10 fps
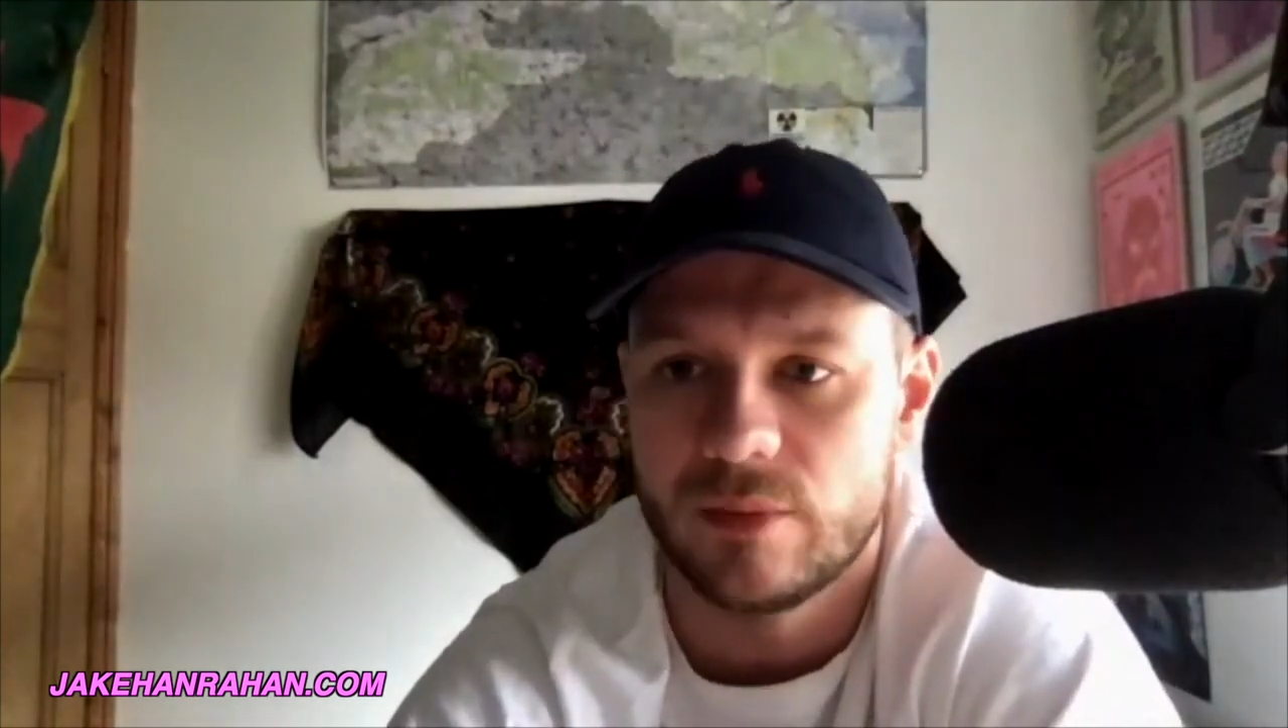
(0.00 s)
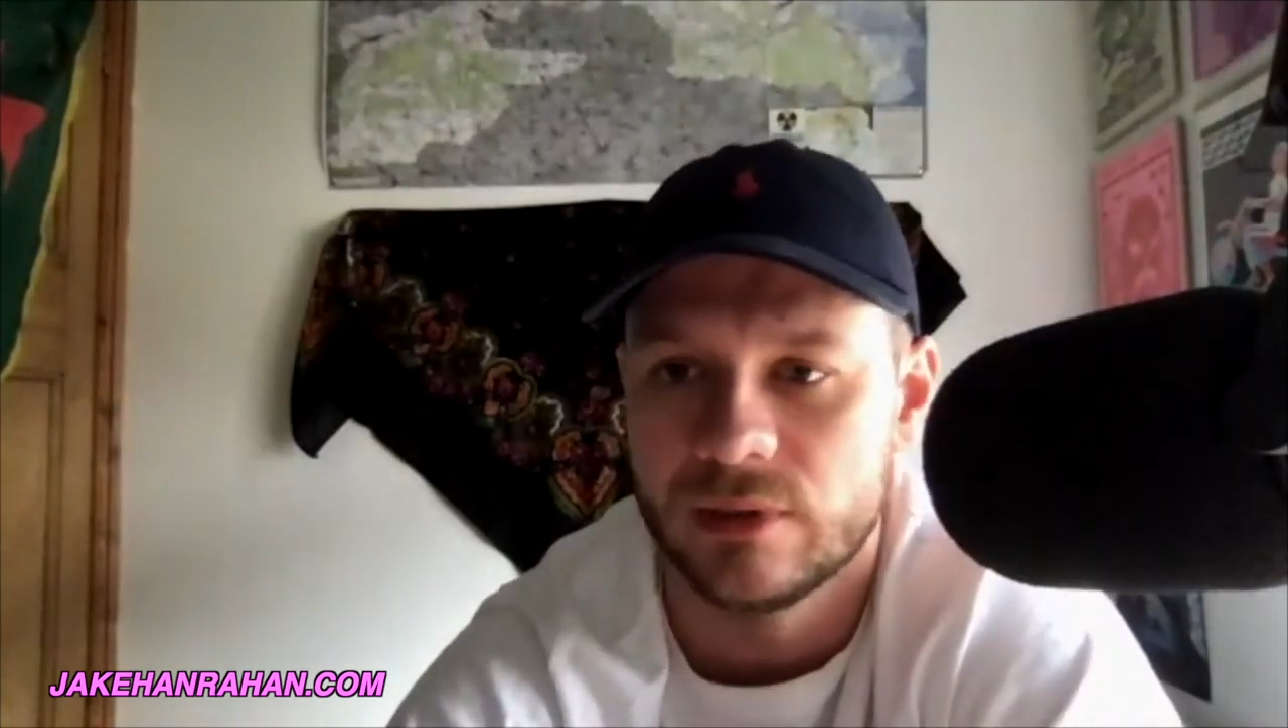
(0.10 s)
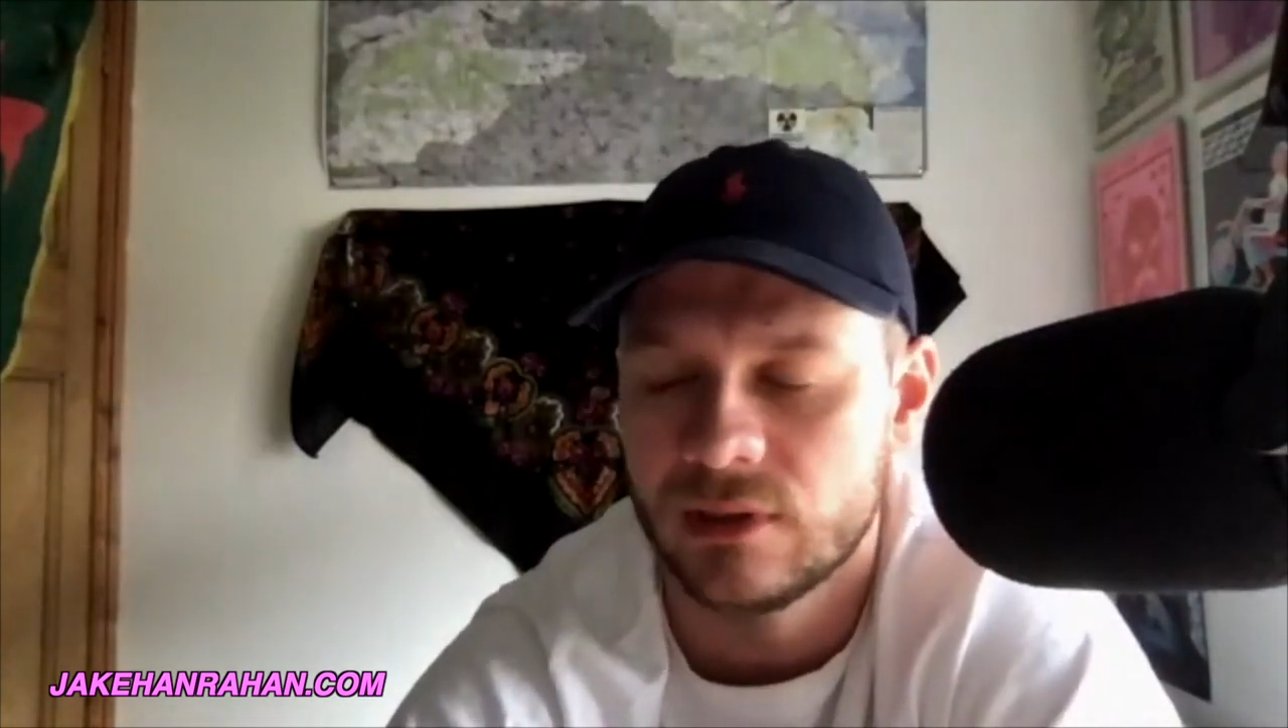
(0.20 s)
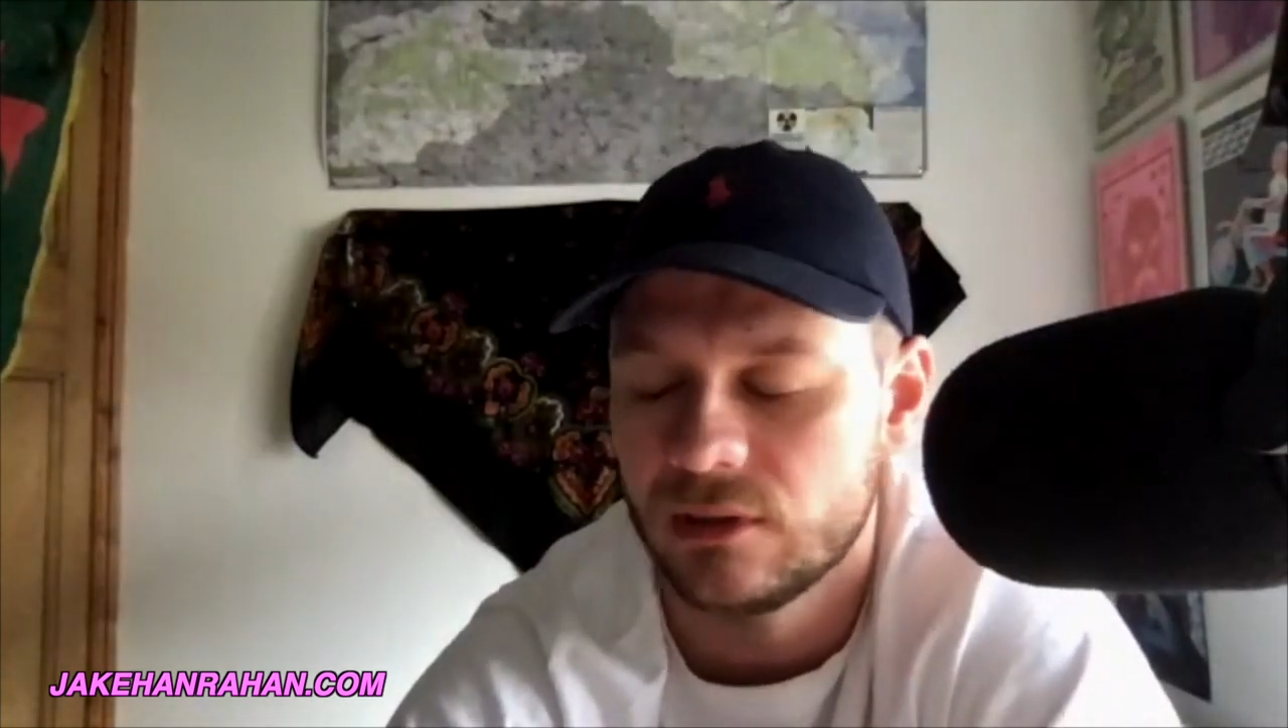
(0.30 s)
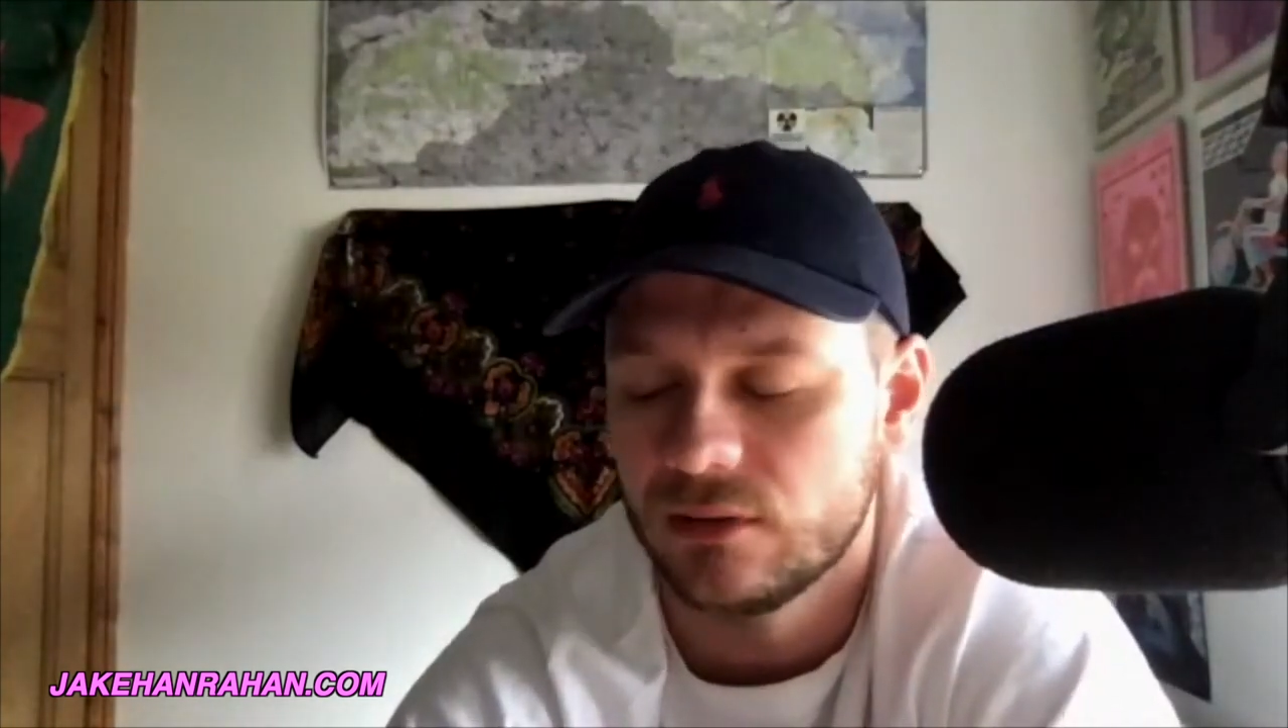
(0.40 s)

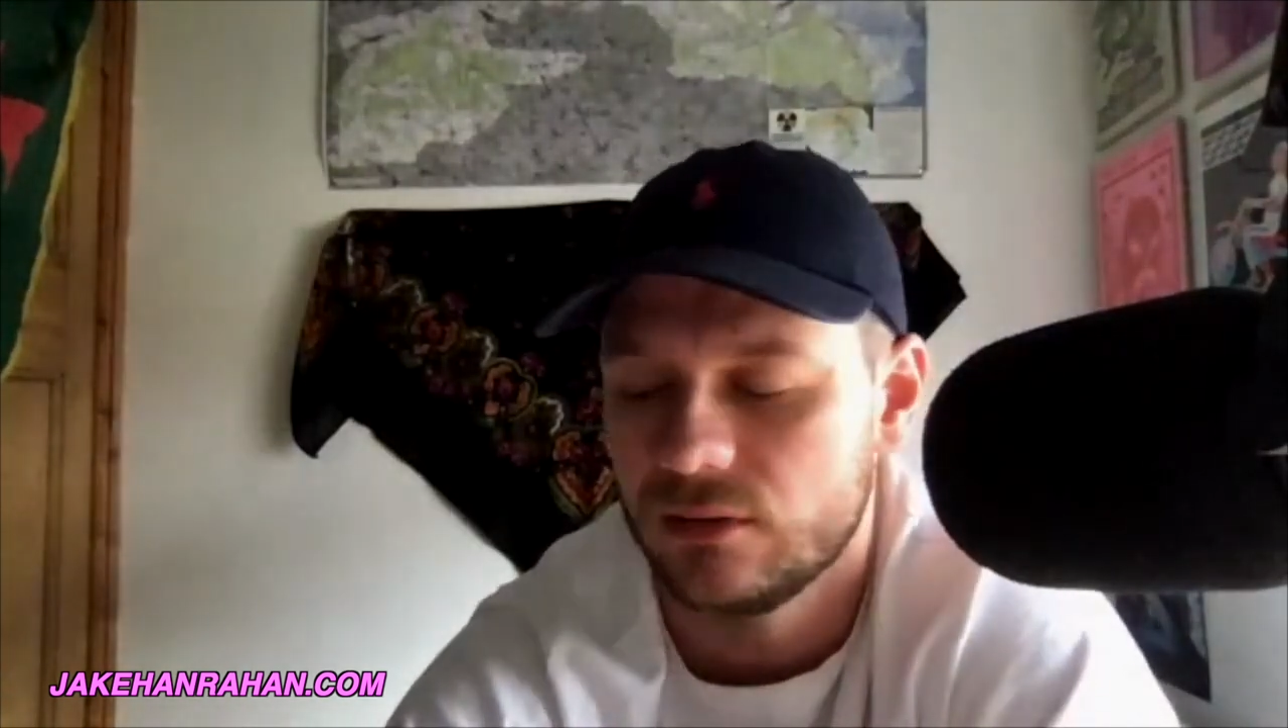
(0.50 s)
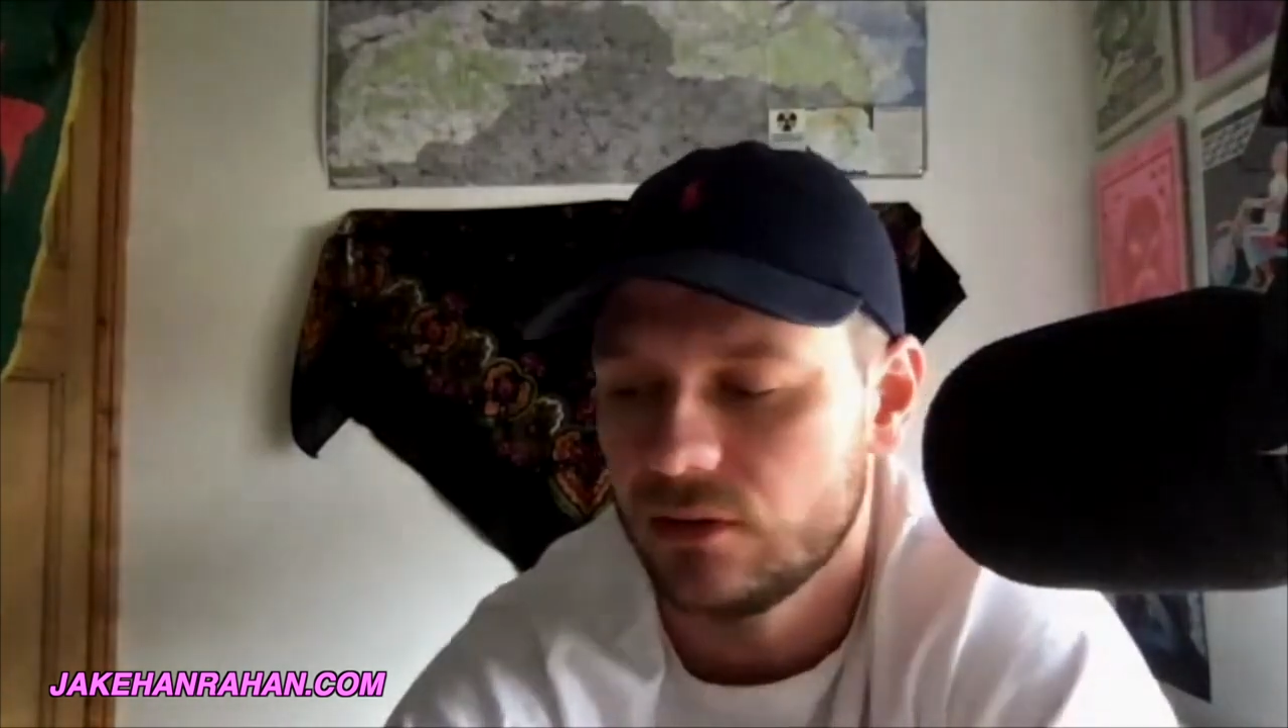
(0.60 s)
And,